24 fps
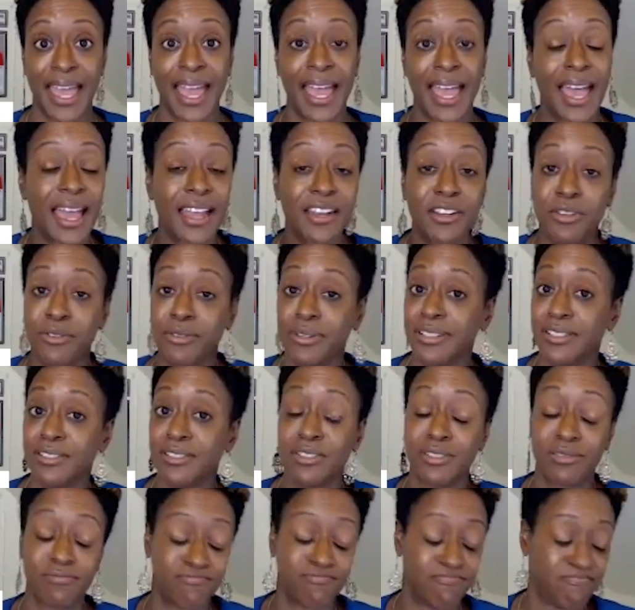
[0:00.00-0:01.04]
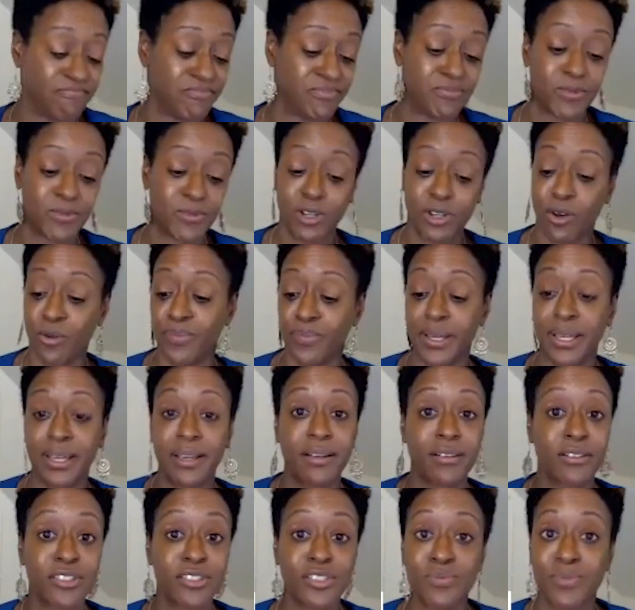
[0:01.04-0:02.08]
And you can go big
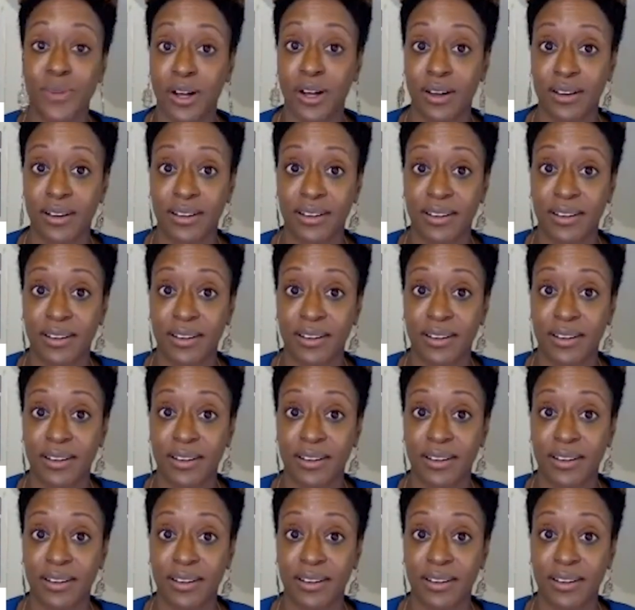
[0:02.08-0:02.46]
or small,